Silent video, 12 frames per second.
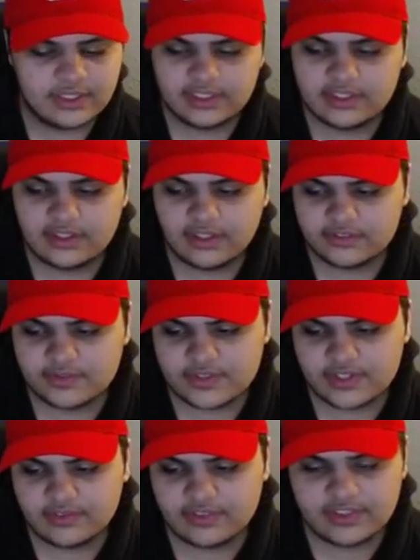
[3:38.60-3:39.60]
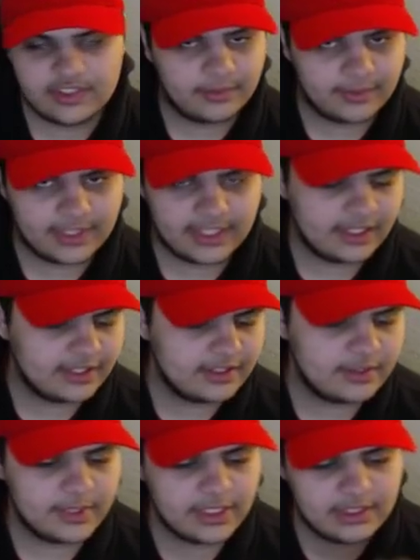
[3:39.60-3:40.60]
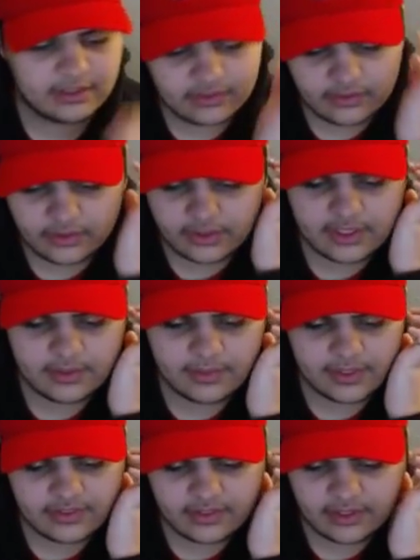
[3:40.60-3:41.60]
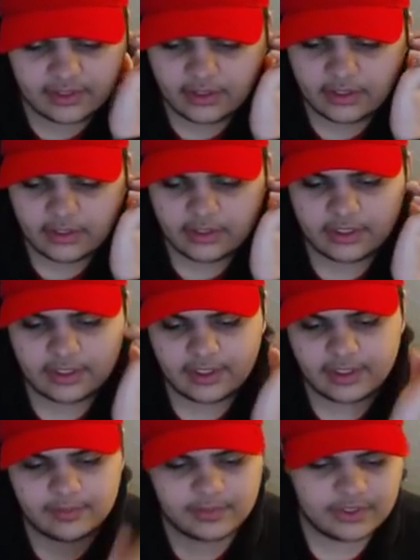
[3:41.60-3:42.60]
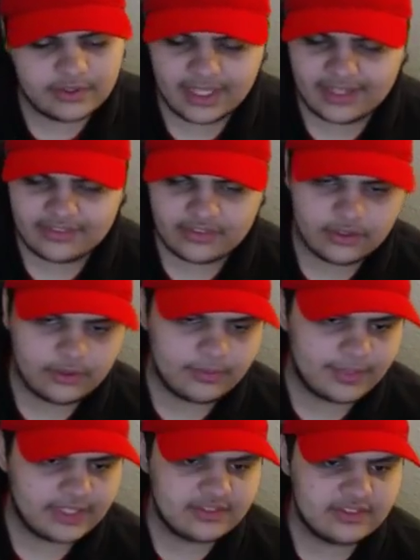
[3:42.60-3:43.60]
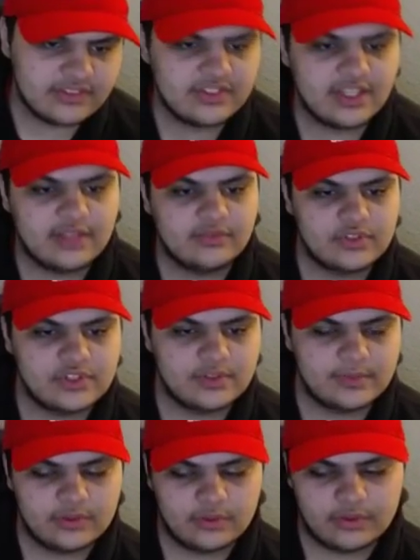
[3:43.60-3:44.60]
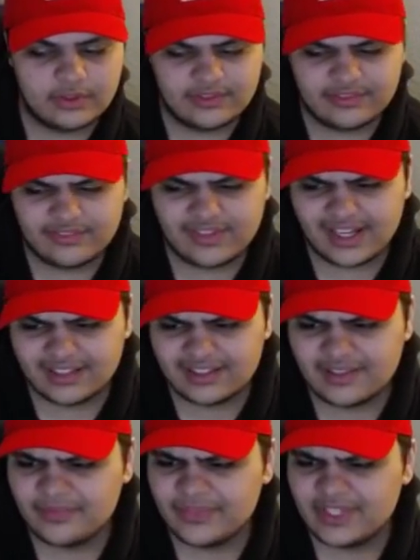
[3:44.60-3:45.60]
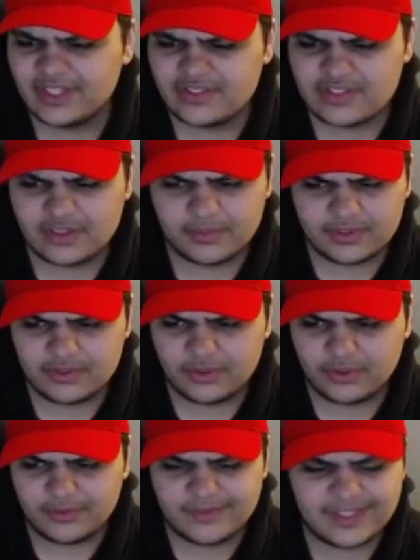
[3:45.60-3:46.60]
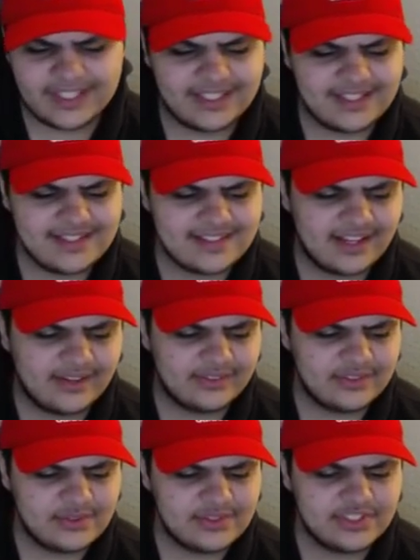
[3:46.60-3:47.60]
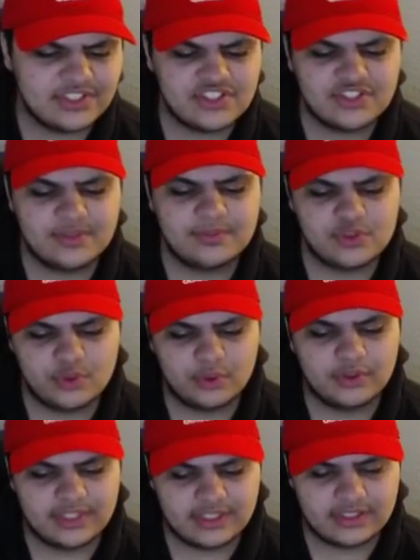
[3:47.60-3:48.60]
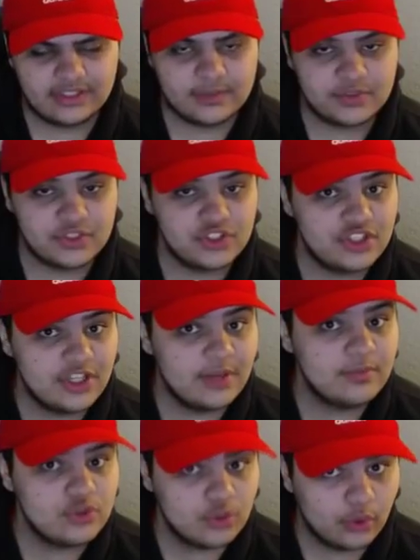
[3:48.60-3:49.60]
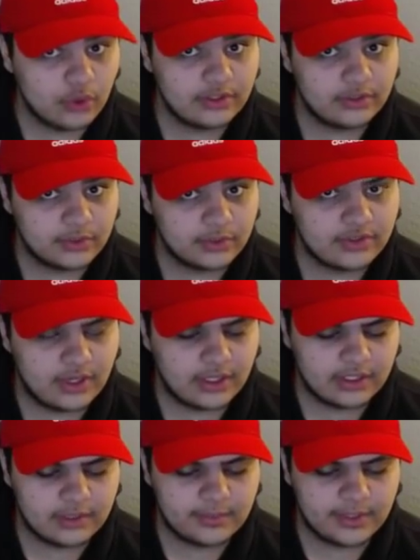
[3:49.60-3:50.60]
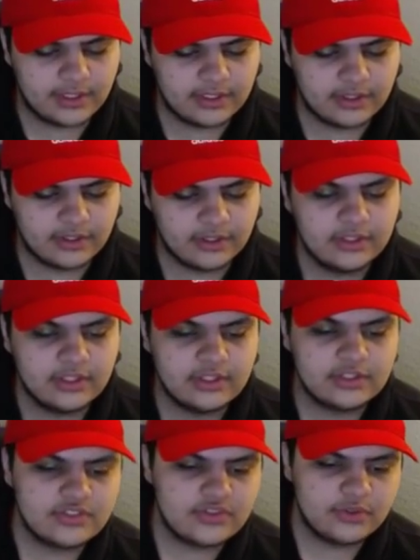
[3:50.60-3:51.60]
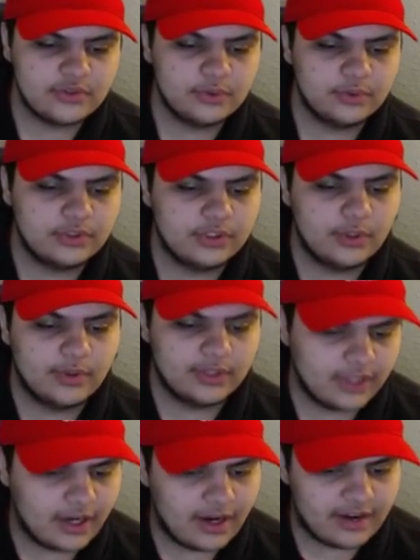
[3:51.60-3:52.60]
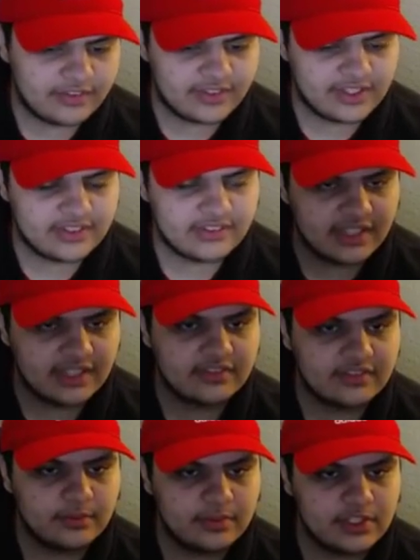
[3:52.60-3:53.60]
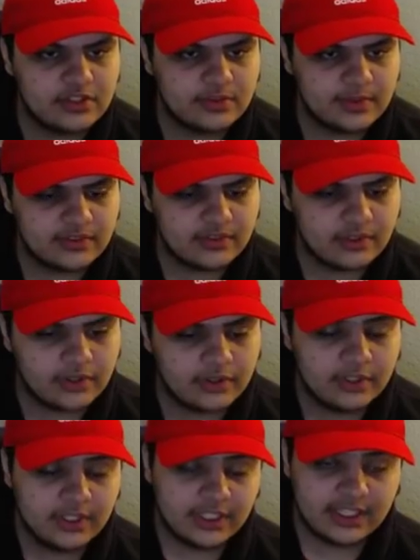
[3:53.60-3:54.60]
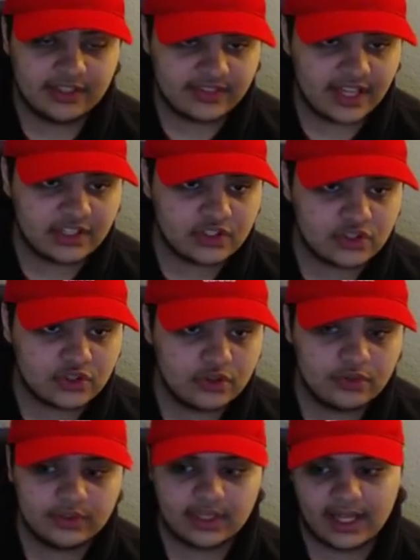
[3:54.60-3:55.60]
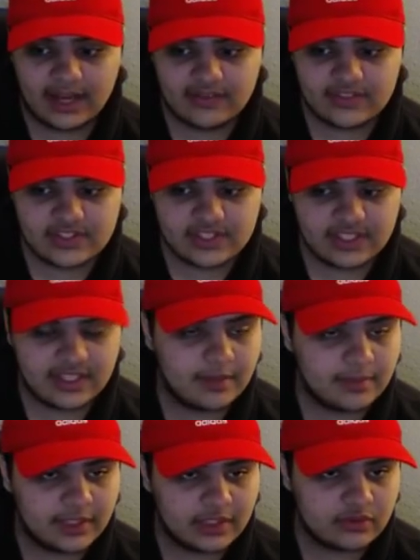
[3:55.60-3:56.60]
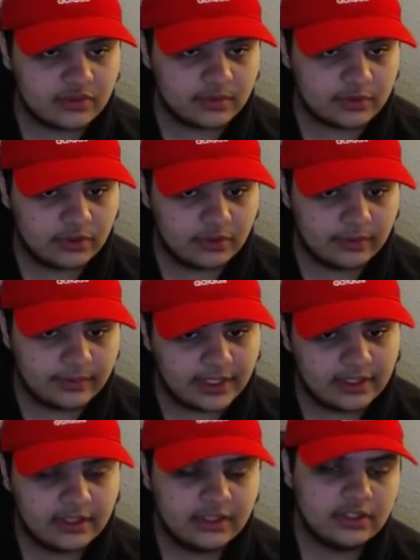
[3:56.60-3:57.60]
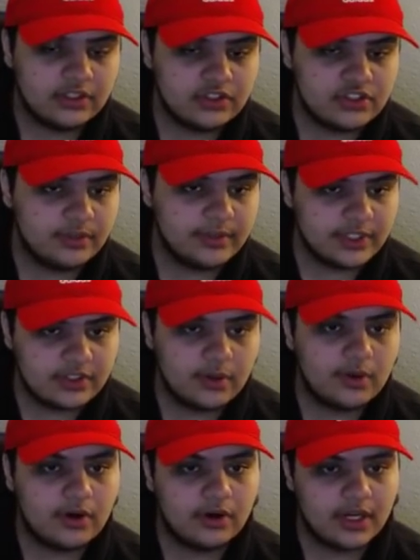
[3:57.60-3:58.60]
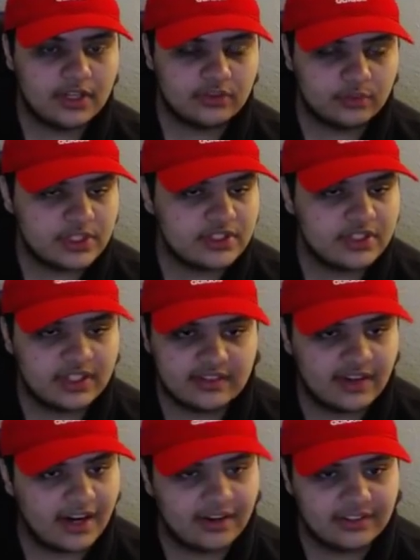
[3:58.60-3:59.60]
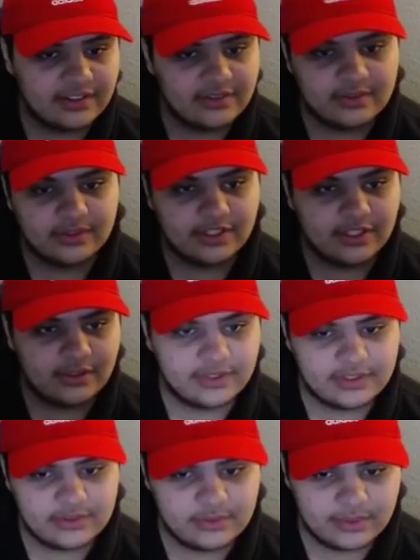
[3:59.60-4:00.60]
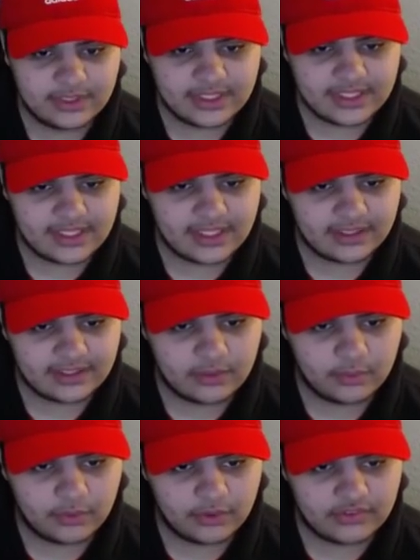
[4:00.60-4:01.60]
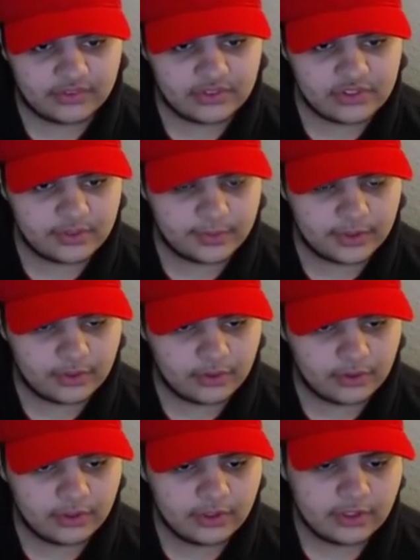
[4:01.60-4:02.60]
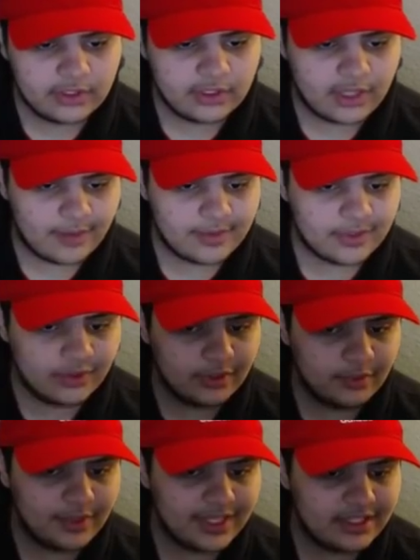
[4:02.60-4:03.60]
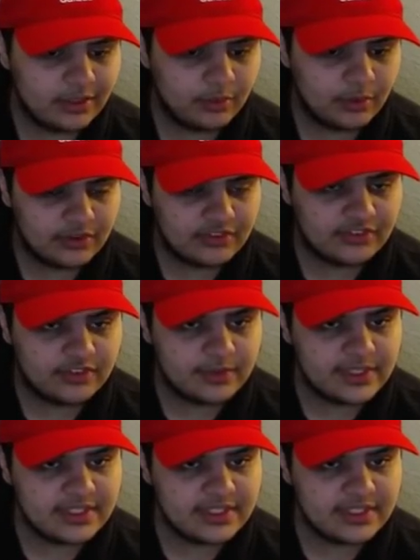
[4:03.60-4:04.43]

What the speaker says: calls himself a dumb late night comedian, so he admits it. But you guys know my disdain for Jimmy Dore. And in fact, someone told me that he's now using Jim Jordan clips. Jim Jordan, we're talking about here, to go on the offense against impeachment. So if that is true, and I haven't seen that, but that's what someone told me, Jimmy Dore has reached an entirely new low, and you really can't get worse than Jimmy Dore. I mean, the only way to get worse is to be